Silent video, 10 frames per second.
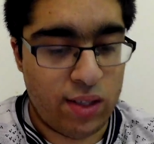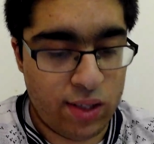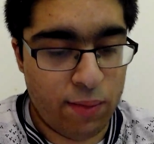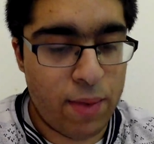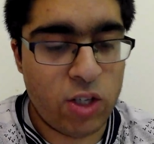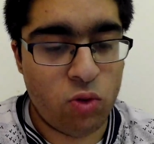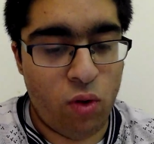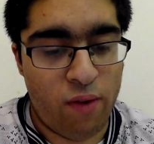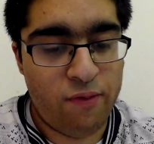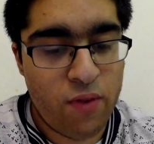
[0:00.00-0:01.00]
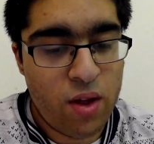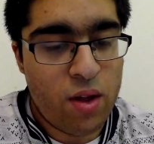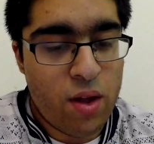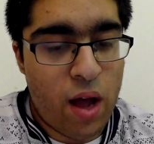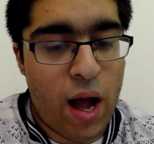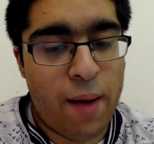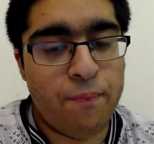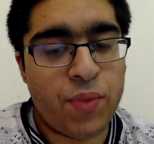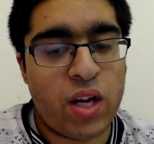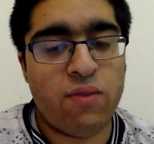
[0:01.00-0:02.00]
It's a measure of
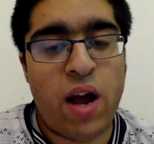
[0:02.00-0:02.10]
kind of